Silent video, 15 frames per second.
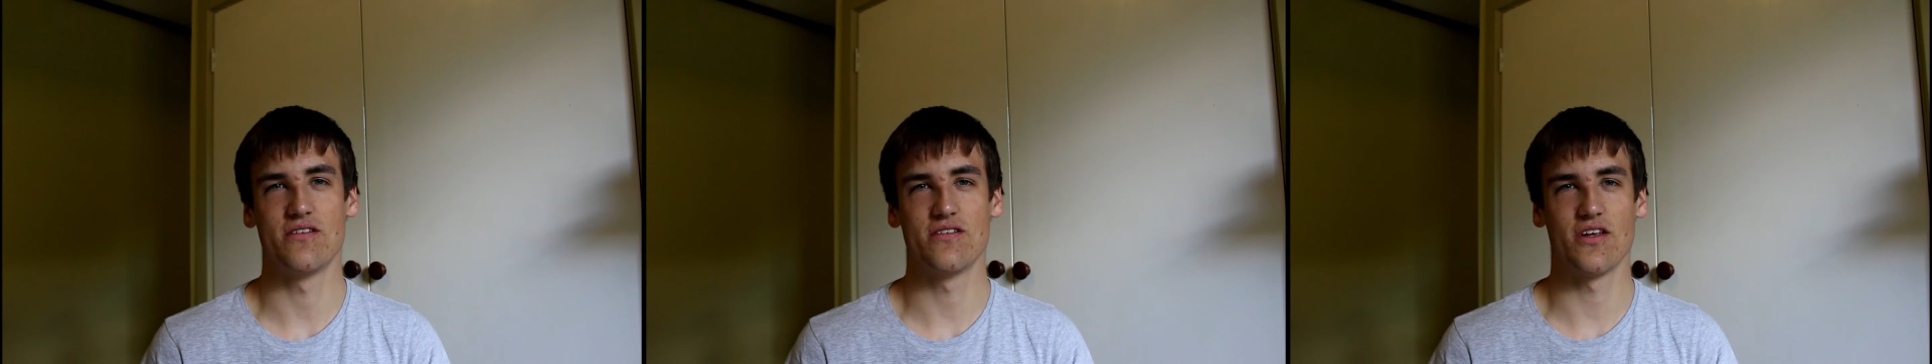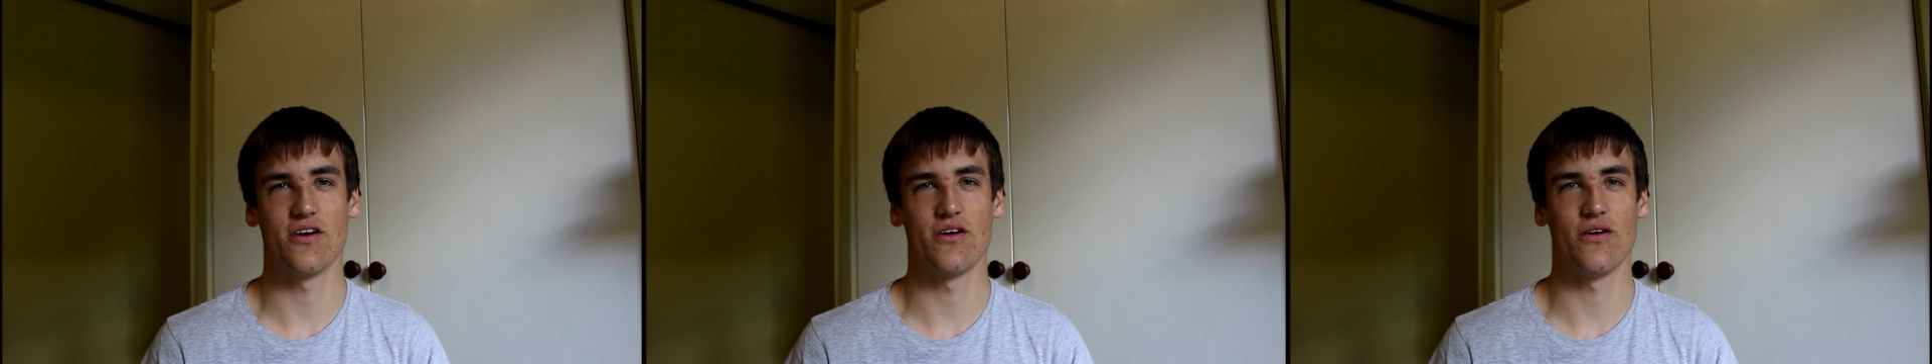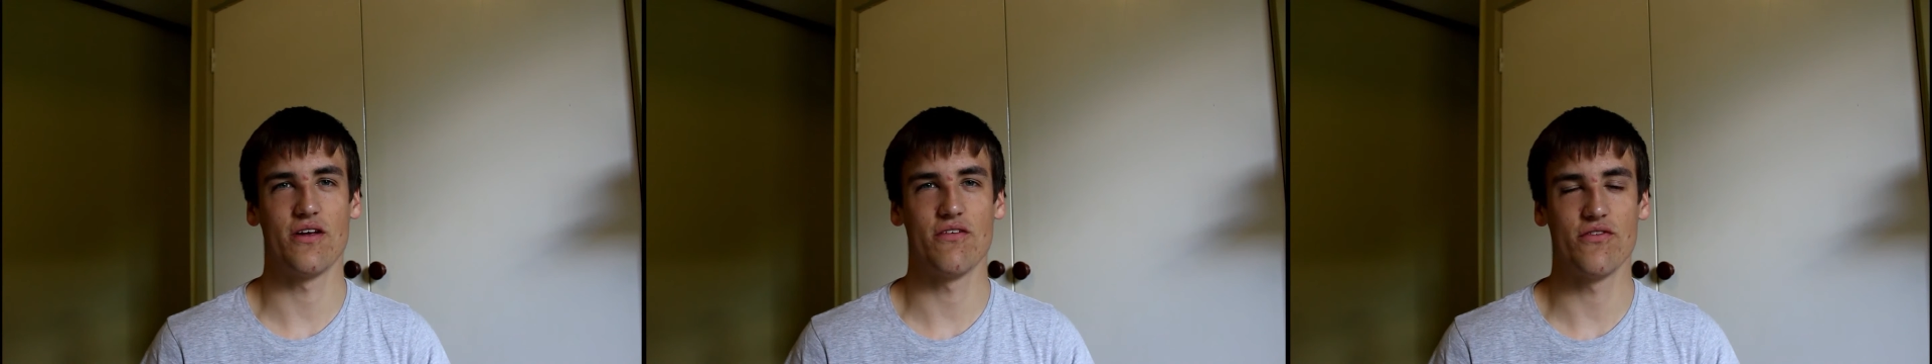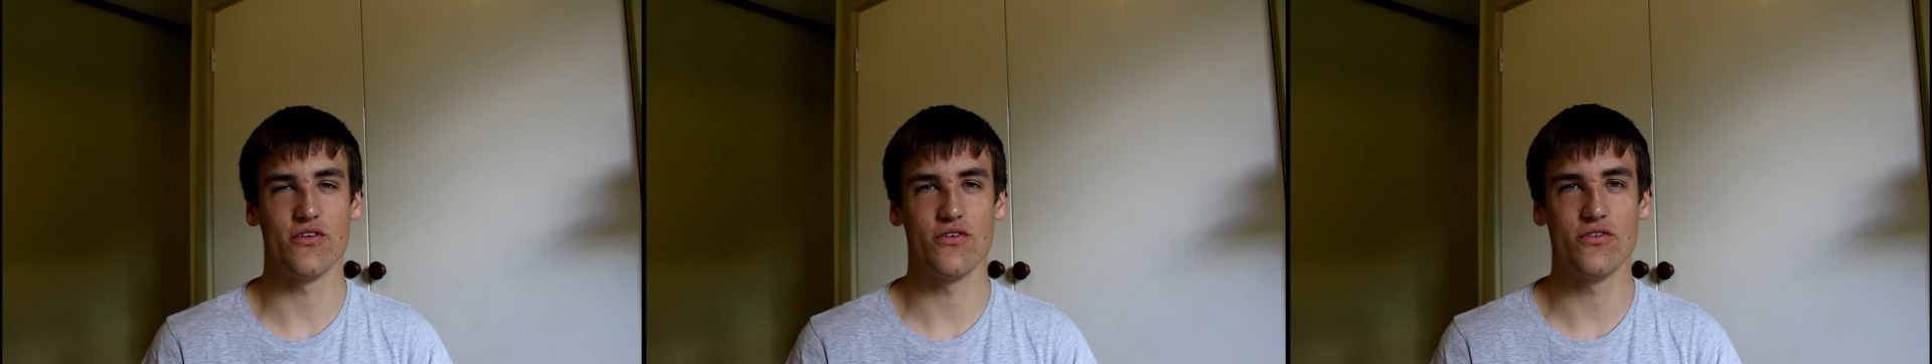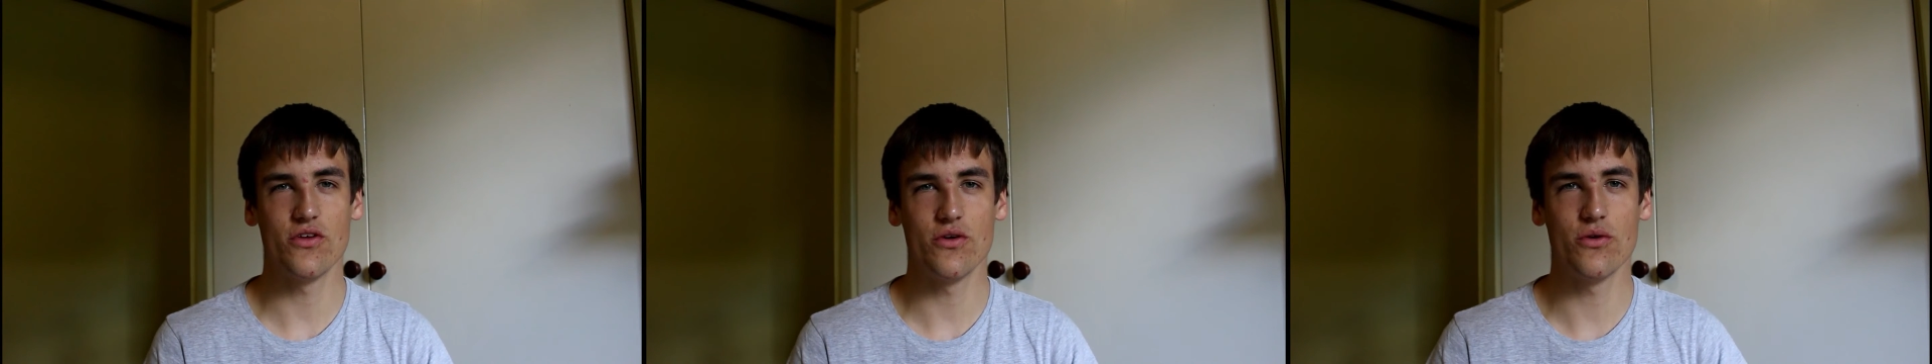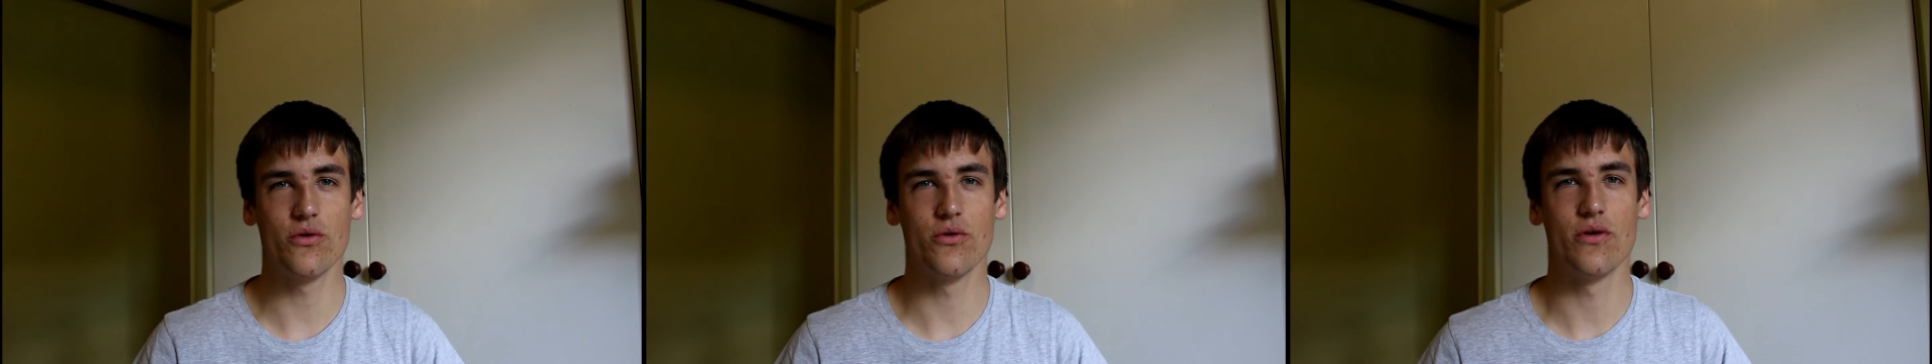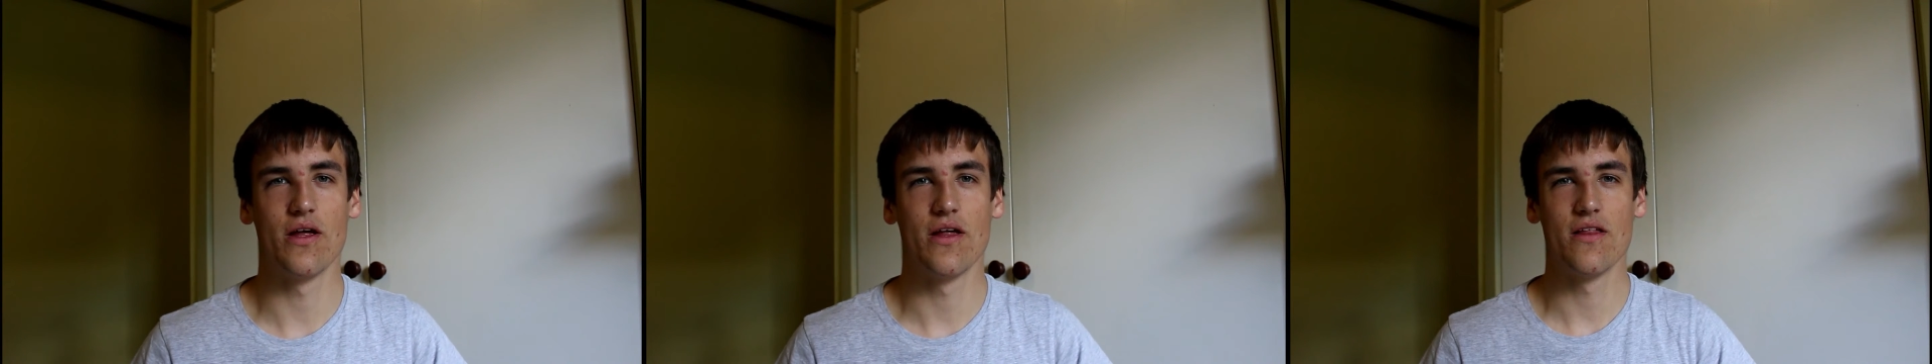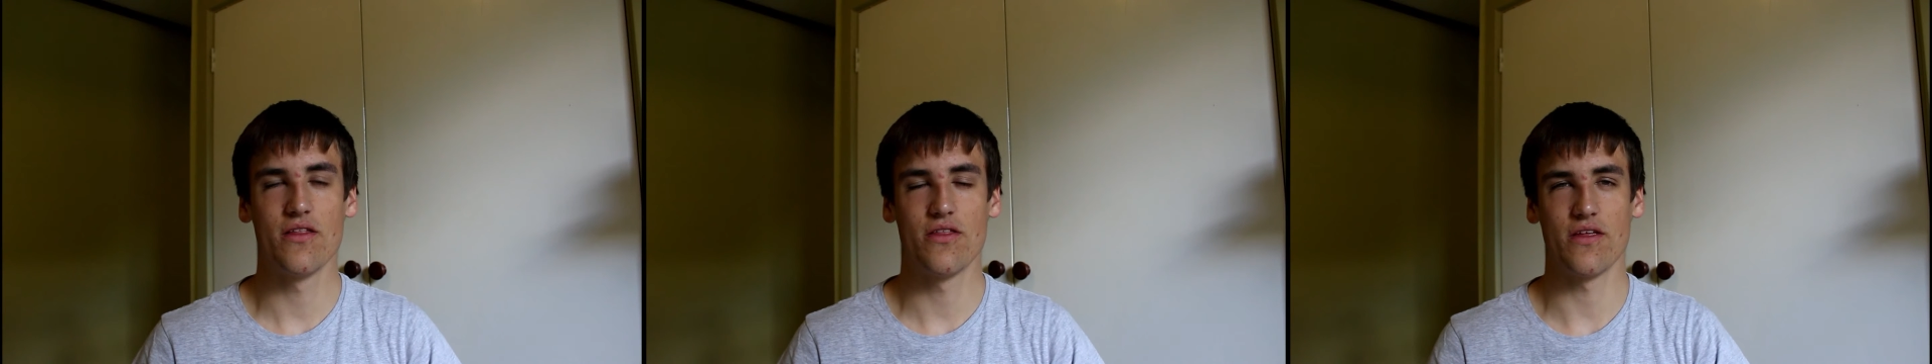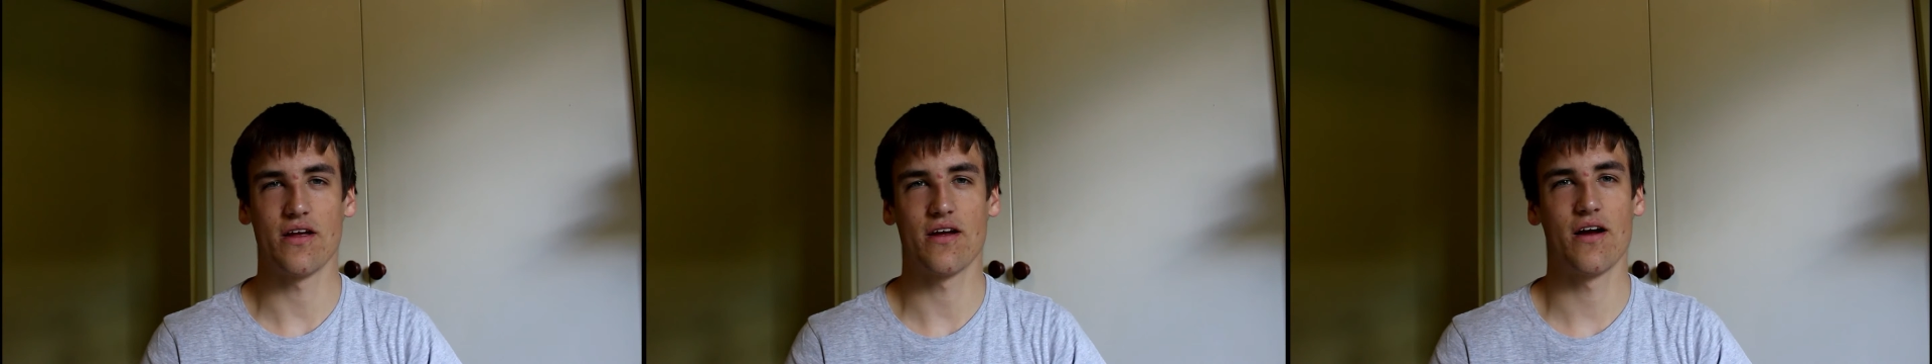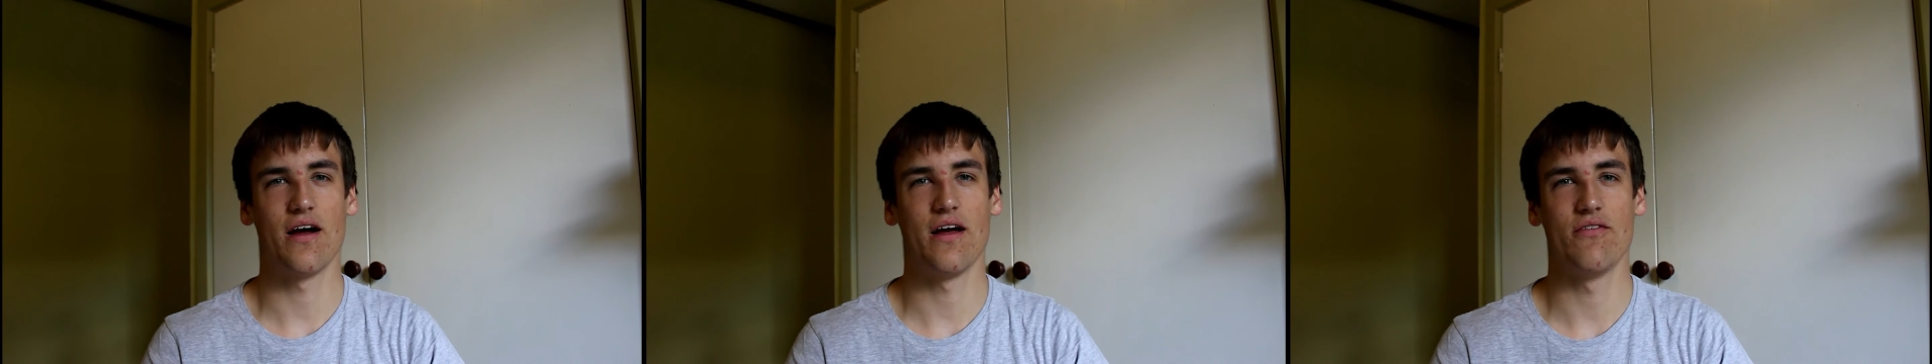So if you do
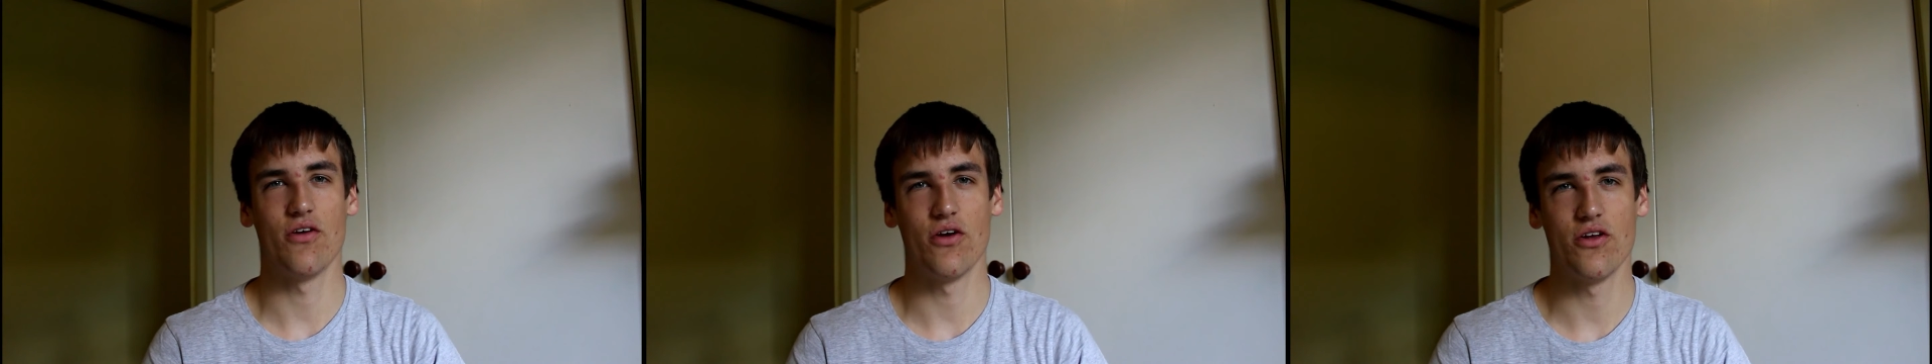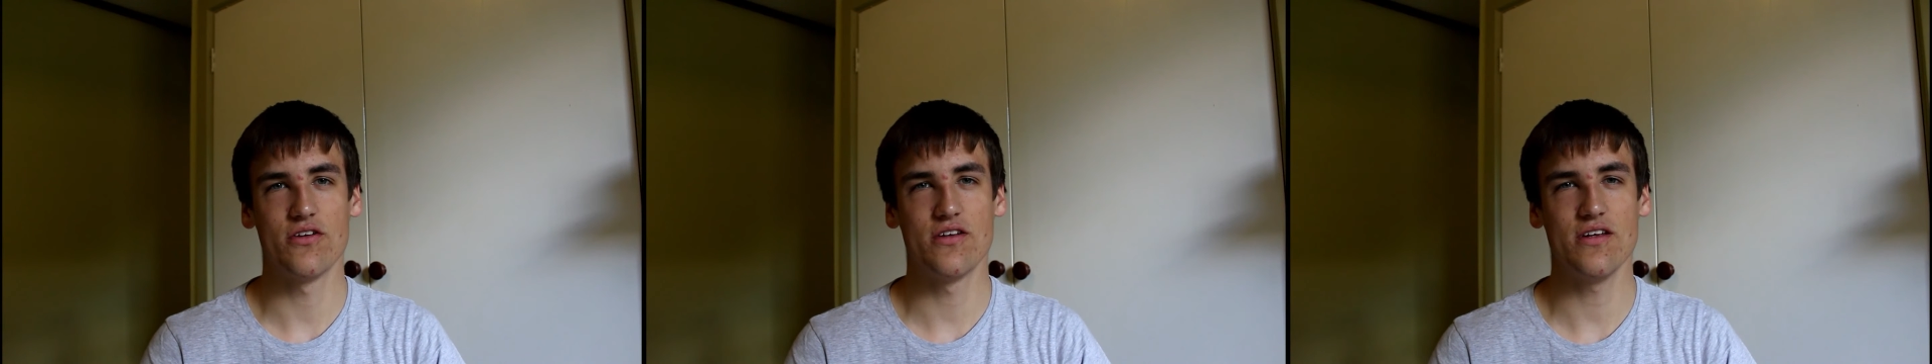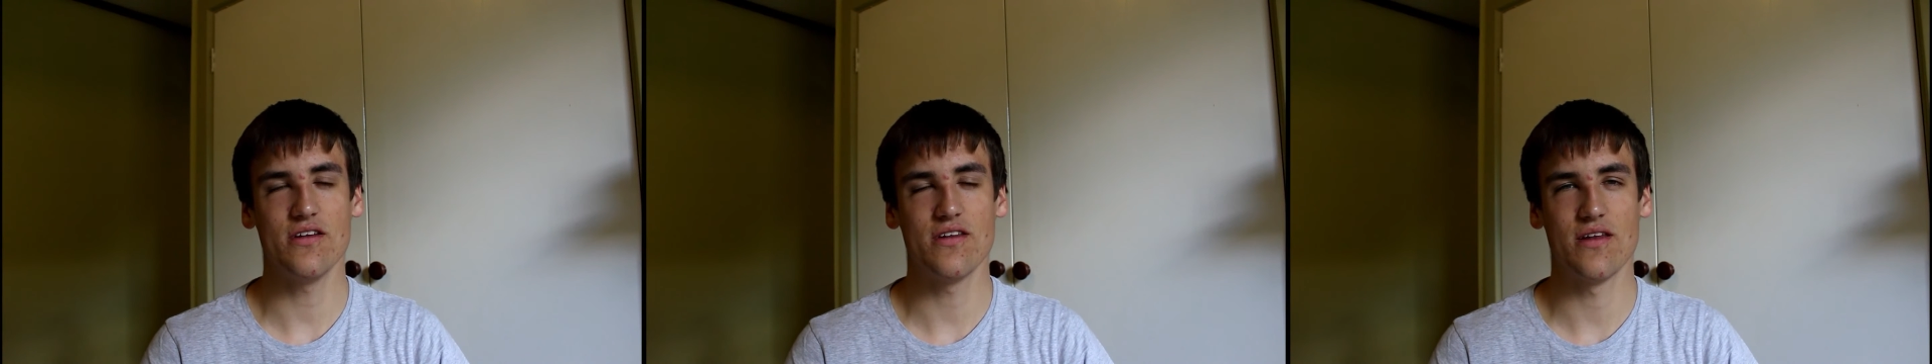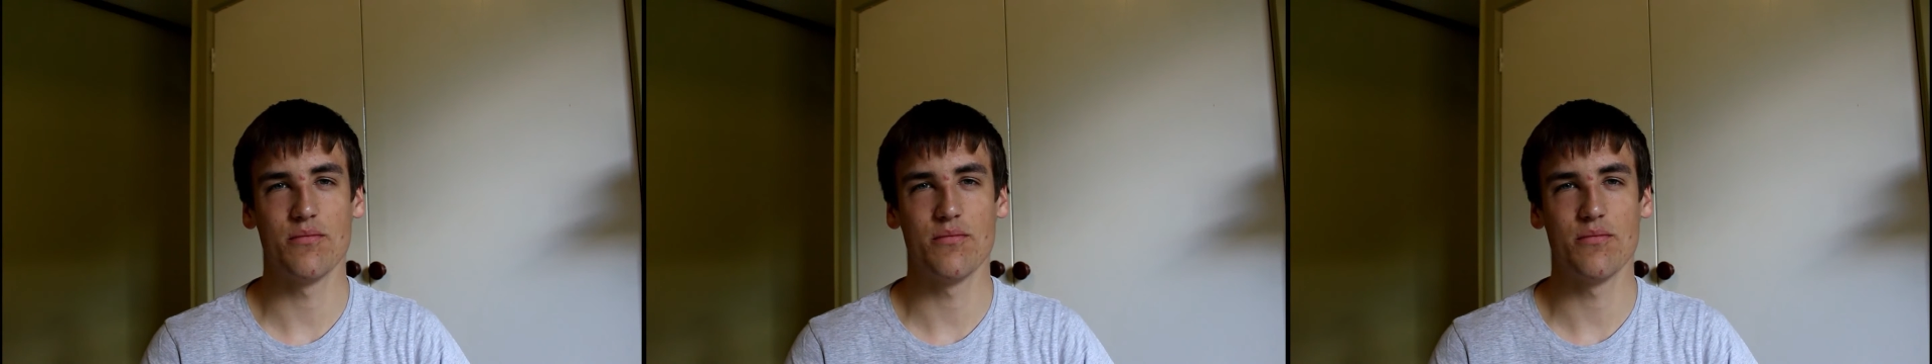think I have earned it,